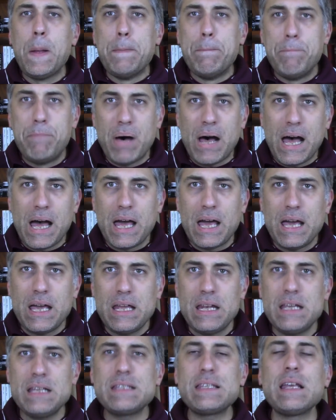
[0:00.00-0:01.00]
But
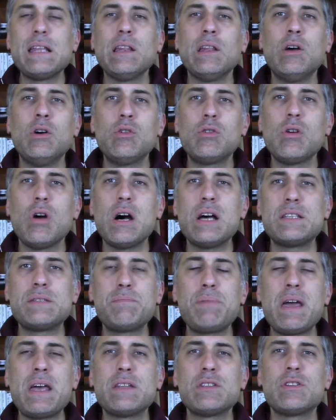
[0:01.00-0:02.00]
it is a low cost
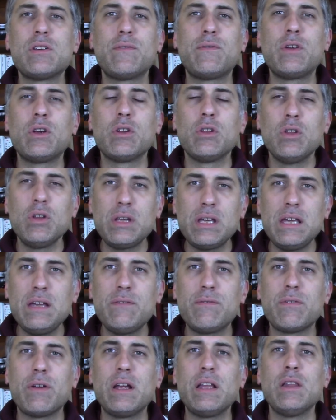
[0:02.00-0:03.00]
pen, so if you're looking
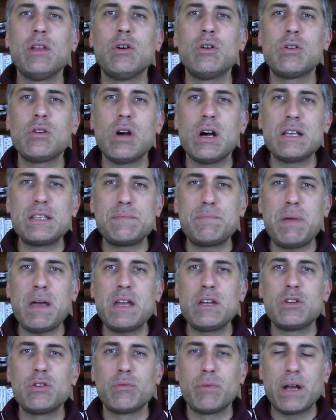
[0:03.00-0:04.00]
for a low cost
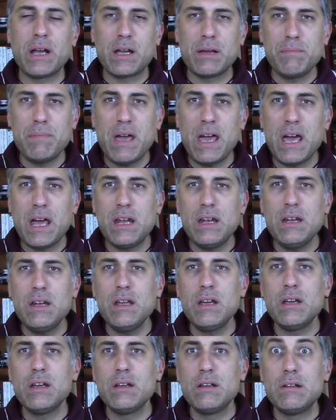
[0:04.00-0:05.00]
pen to recommend,
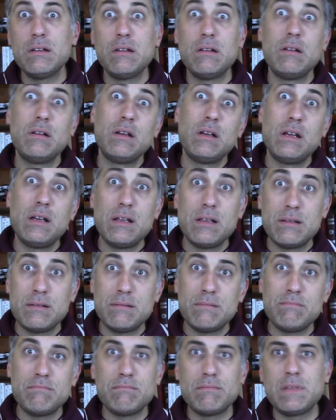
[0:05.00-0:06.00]

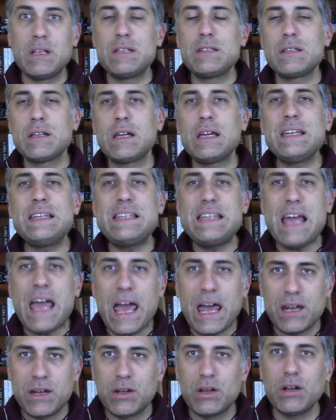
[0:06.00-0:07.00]
it's a
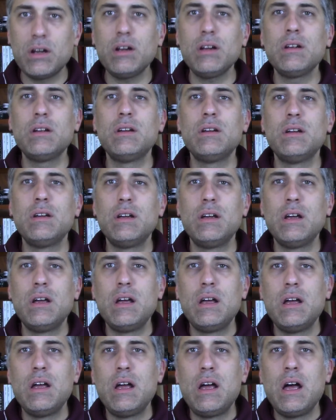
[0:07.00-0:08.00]
contender.
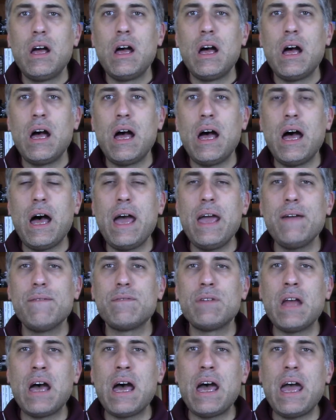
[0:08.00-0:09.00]
Uh, I have
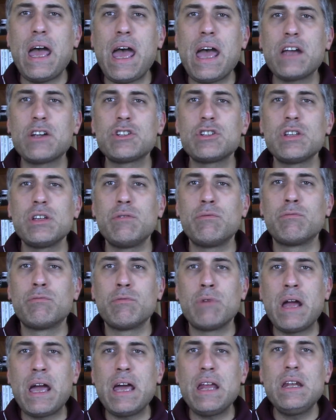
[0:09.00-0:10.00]
not actually
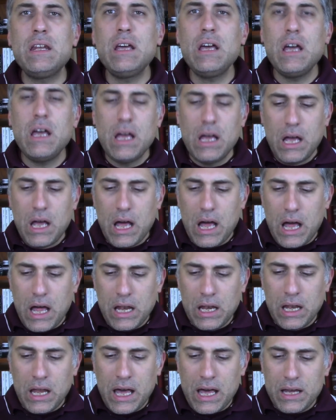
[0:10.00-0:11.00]
read a
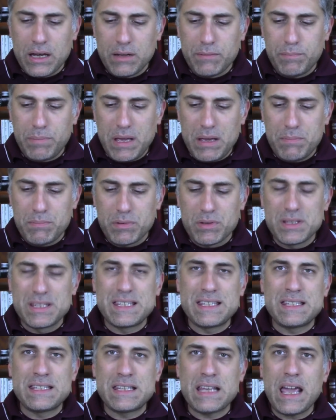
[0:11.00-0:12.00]
lot of people
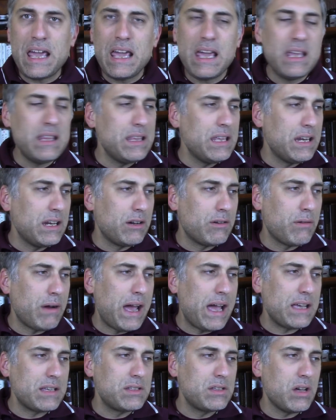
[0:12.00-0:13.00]
saying that it
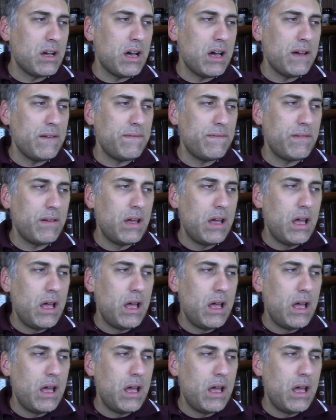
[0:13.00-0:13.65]
cracks off.